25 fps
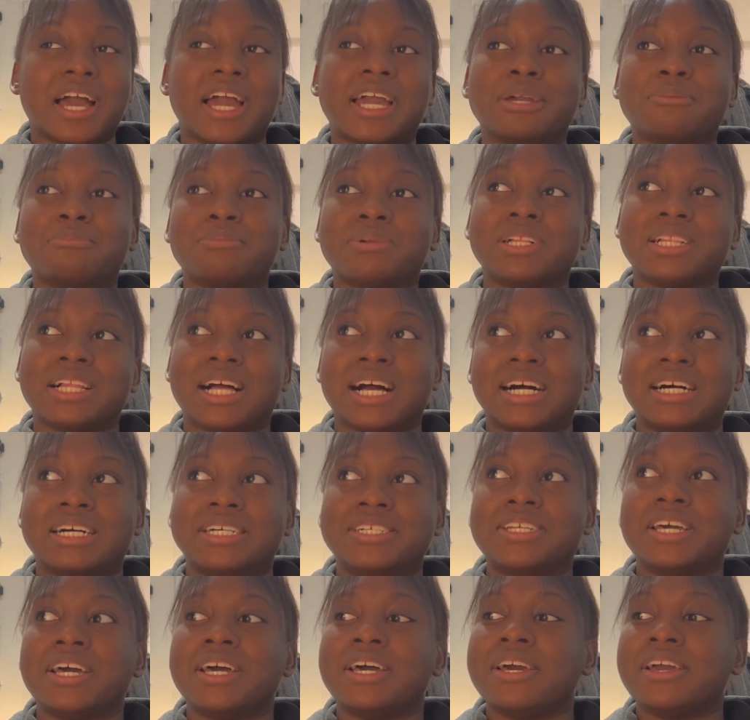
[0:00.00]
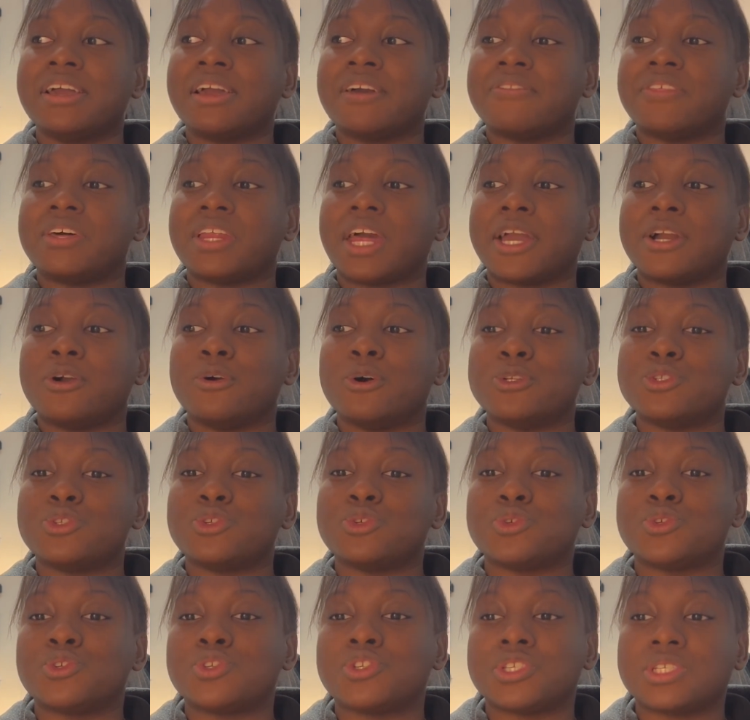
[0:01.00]
I am glad that I got
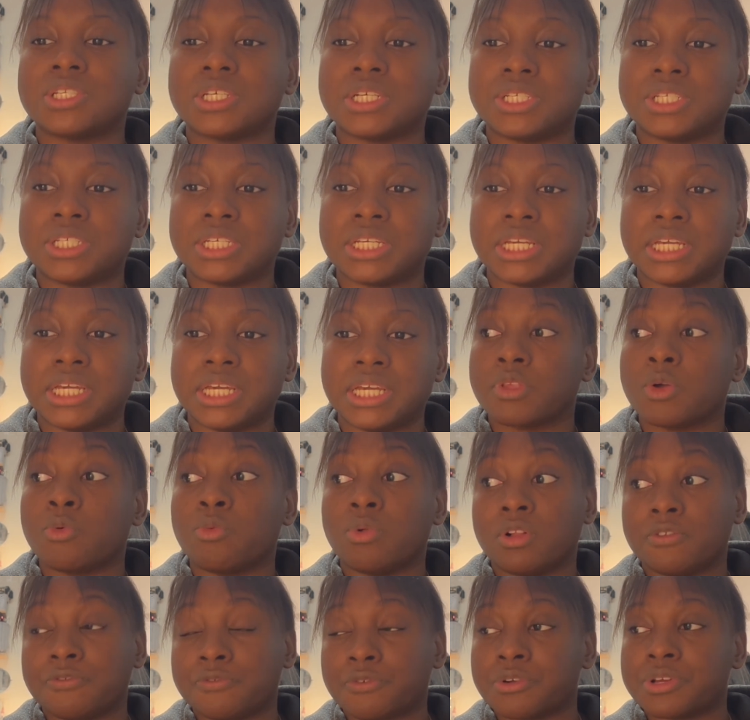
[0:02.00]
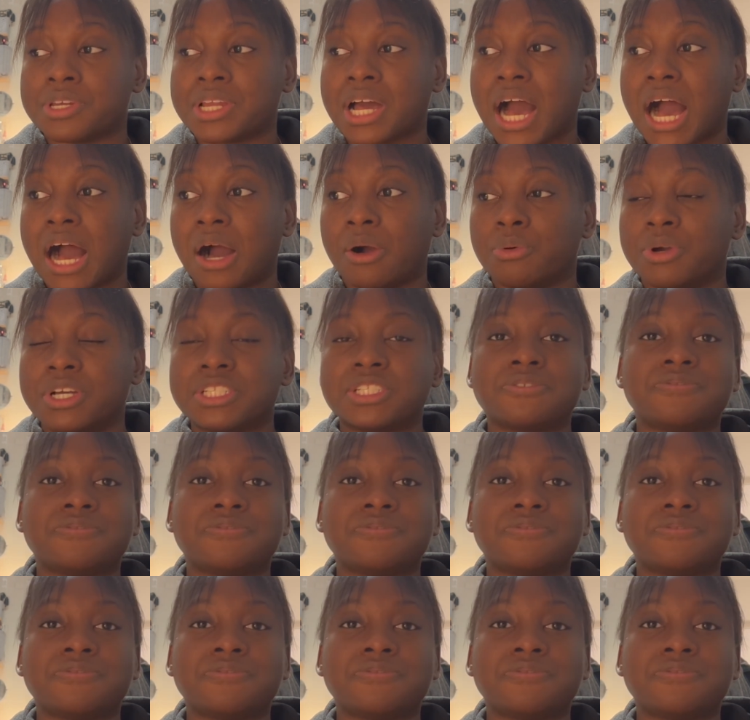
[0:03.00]
to study. Well, for now it's